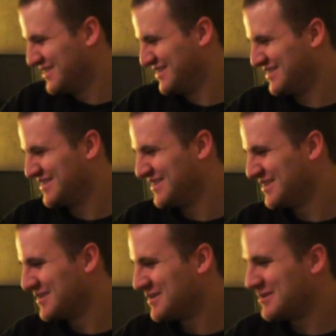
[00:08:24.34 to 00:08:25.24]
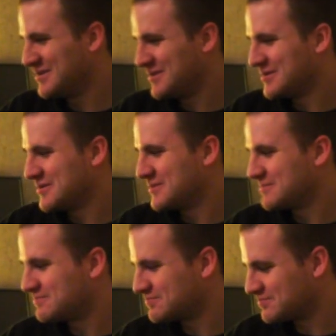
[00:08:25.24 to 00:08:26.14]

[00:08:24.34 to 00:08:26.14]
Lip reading: (silence)